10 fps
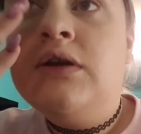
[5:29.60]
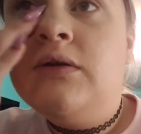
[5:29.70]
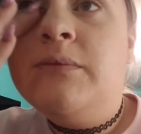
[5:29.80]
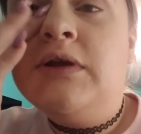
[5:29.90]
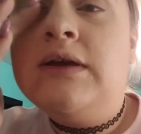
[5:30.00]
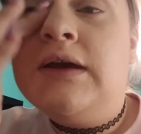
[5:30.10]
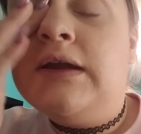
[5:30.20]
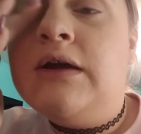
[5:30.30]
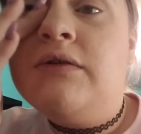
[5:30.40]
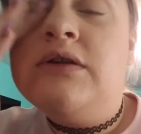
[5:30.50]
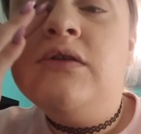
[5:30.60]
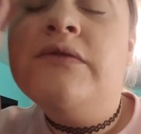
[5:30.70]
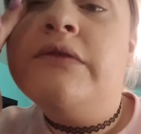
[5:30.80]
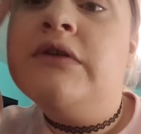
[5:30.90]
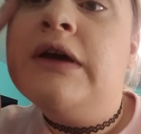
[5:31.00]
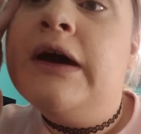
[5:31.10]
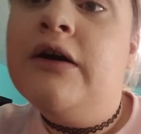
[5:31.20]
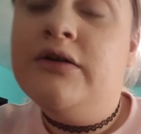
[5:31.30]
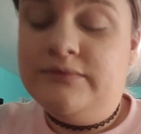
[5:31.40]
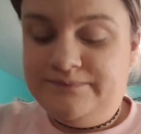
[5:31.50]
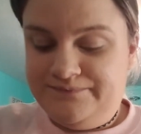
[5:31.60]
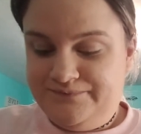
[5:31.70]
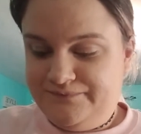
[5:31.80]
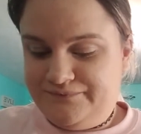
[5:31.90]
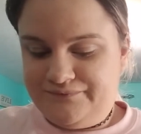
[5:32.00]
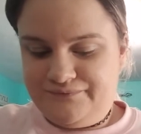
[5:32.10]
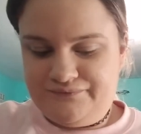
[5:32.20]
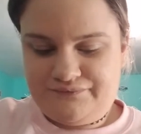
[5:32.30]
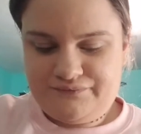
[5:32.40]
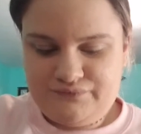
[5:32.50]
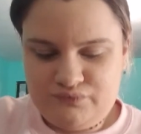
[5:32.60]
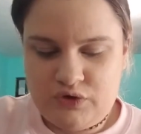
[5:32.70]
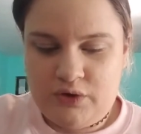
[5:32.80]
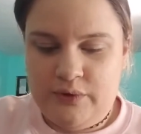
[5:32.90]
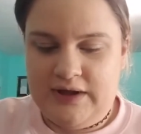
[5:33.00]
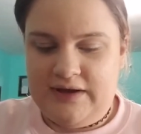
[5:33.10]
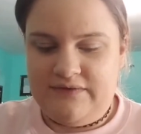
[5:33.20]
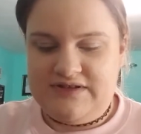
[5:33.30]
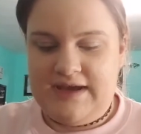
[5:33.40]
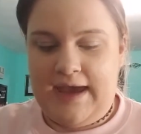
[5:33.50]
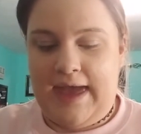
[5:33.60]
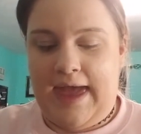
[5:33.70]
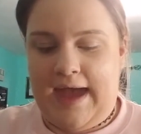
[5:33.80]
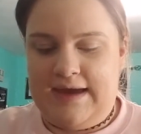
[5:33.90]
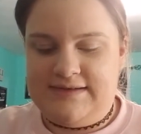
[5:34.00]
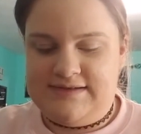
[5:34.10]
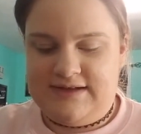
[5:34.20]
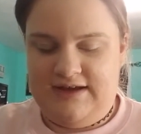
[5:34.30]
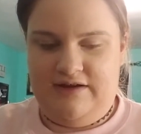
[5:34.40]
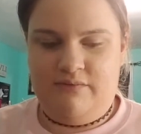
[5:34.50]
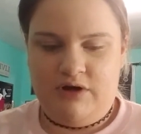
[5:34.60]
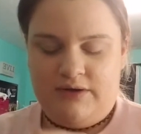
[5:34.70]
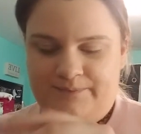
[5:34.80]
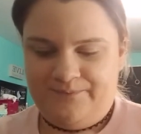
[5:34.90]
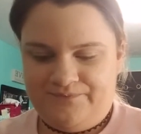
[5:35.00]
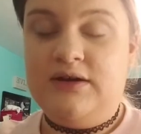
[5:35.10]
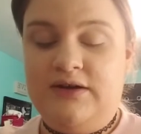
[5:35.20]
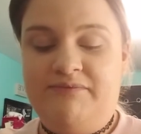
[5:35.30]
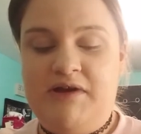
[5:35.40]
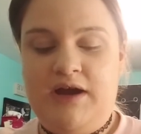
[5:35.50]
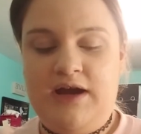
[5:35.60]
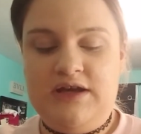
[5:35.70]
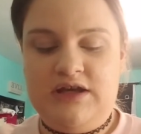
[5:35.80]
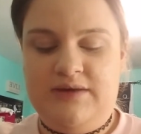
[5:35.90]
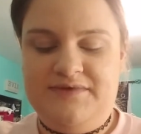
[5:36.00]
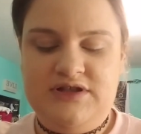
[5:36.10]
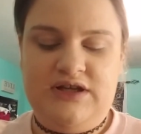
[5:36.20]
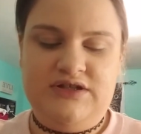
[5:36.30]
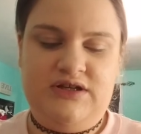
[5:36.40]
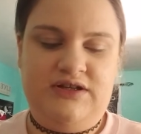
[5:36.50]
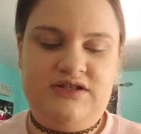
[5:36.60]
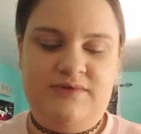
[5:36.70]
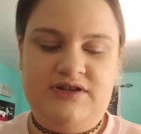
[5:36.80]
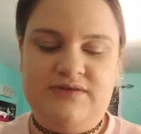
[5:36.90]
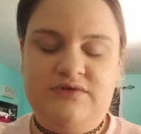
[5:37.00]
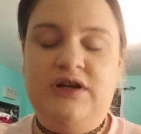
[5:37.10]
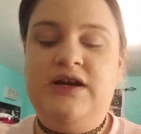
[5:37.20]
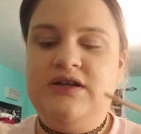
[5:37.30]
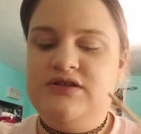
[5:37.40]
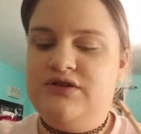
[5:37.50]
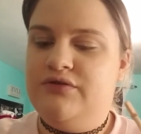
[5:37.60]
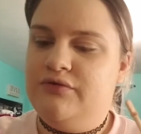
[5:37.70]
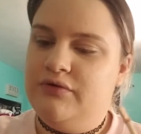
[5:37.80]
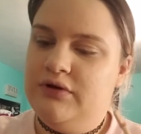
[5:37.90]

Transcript: But again, how can you even tell when I have this ass camera? If my height keeps changing, it's because I'm trying to,